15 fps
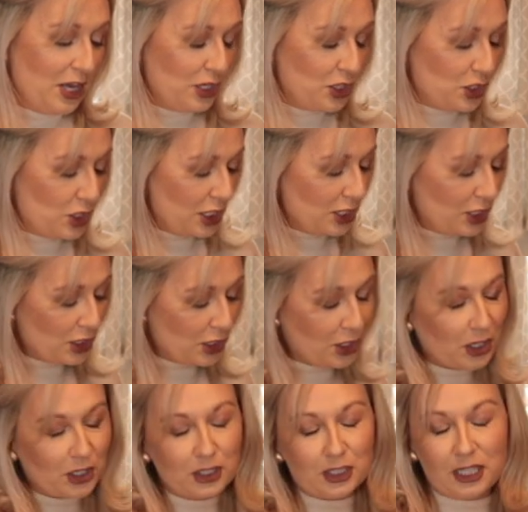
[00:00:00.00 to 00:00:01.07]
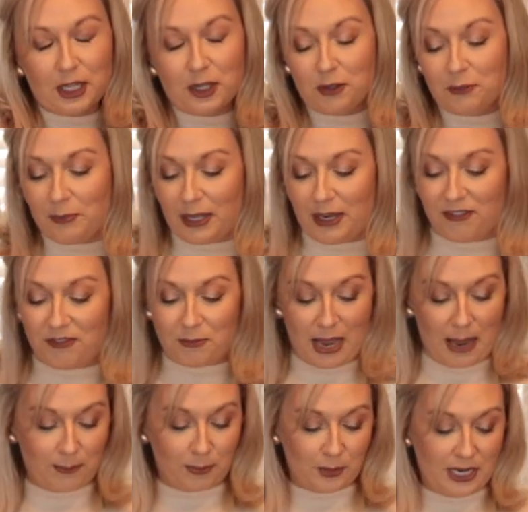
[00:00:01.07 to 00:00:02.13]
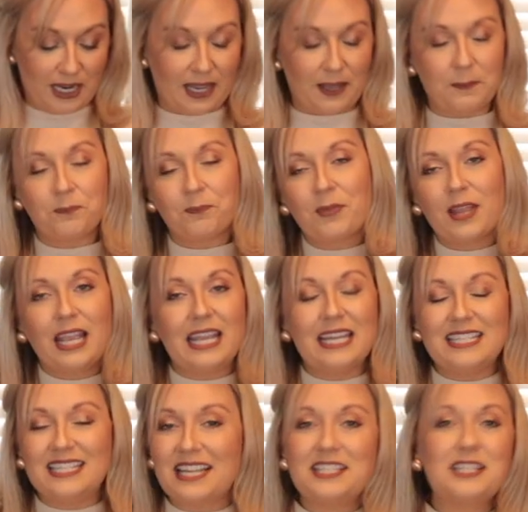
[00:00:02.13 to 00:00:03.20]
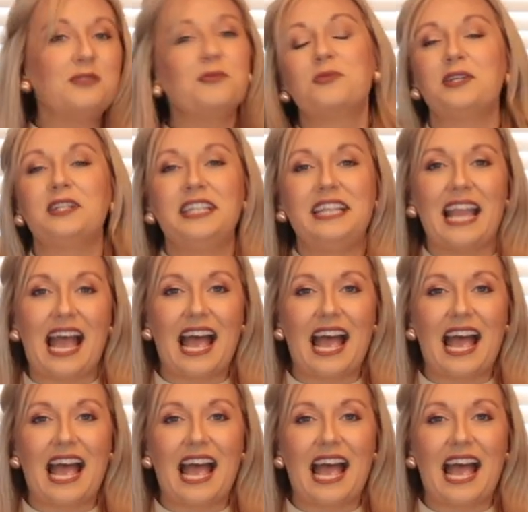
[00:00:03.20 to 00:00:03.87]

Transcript: She took a little bit of paprika. It doesn't really